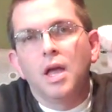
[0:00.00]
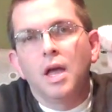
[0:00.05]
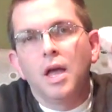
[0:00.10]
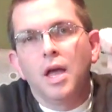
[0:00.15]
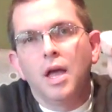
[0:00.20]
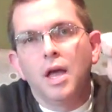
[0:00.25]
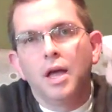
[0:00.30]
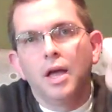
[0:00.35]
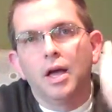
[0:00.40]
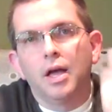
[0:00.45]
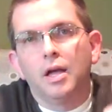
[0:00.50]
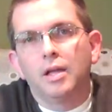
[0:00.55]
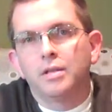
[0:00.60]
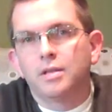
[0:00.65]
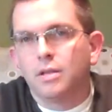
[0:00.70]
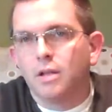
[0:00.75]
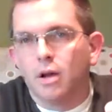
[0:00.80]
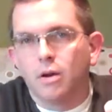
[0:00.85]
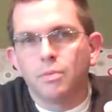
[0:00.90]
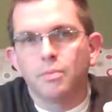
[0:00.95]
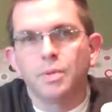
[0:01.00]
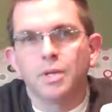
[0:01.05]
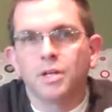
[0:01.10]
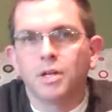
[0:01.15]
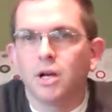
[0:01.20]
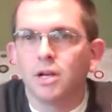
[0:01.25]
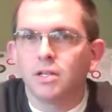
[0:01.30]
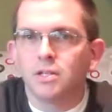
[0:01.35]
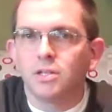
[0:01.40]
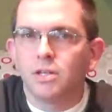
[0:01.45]
And no,
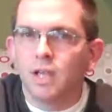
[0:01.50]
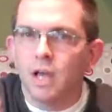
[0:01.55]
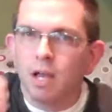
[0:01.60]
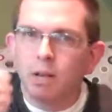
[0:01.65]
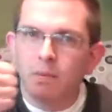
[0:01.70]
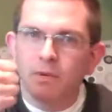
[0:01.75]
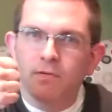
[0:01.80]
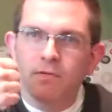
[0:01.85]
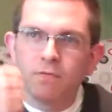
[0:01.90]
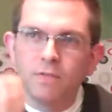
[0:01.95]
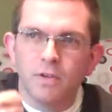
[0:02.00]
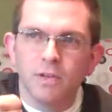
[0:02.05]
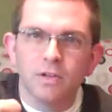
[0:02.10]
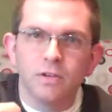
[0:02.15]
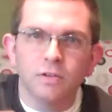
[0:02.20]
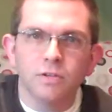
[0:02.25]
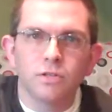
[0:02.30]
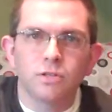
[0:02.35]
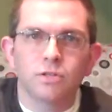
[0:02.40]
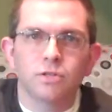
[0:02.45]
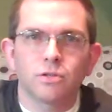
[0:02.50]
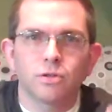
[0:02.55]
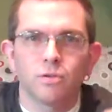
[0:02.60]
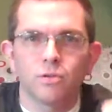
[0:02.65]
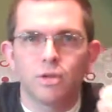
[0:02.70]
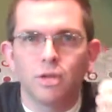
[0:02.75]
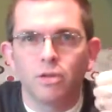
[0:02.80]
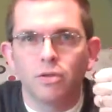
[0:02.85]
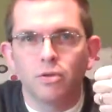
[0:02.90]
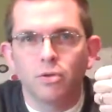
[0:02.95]
because you got to be filled so
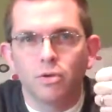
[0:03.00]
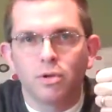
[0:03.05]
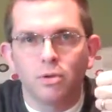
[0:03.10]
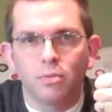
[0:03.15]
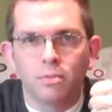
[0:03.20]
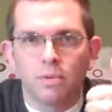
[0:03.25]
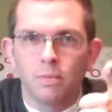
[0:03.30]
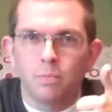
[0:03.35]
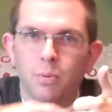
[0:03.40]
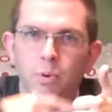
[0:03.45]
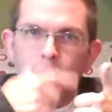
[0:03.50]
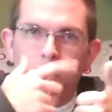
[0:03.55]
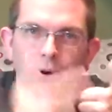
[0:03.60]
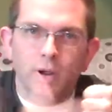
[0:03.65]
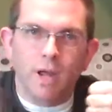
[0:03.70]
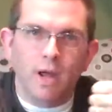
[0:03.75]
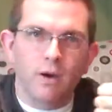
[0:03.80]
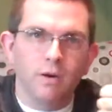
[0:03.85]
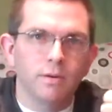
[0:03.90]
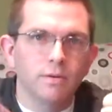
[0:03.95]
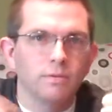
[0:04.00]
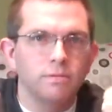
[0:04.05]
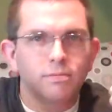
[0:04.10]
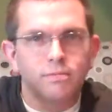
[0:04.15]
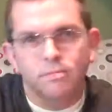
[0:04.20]
that you can be poured out.